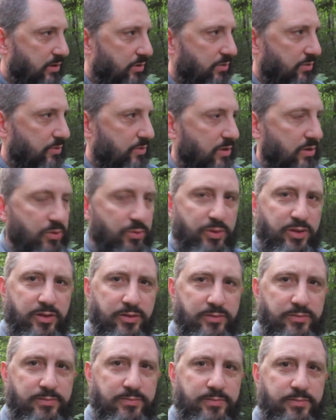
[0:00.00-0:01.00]
you'll struggle with
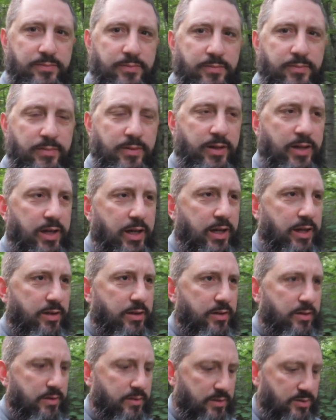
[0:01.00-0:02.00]
it,
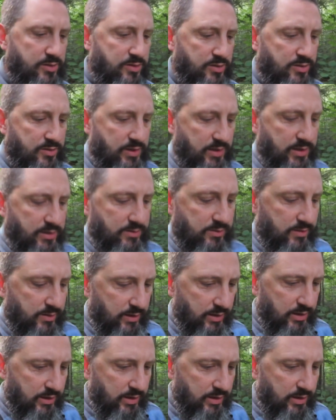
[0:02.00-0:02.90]
and uh, this disease